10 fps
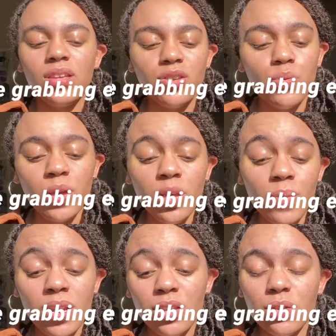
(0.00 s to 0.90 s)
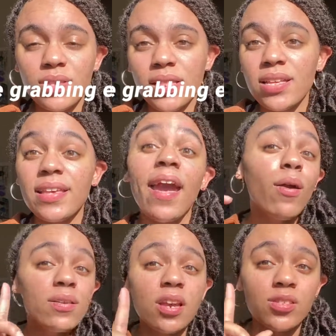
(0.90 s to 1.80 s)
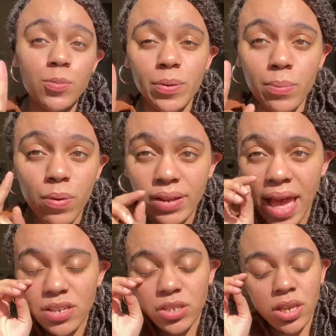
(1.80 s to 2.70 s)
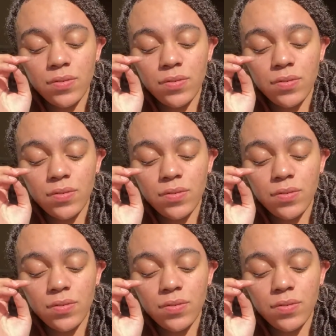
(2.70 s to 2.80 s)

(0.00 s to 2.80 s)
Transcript: you really want to use things, arrows are super important actually.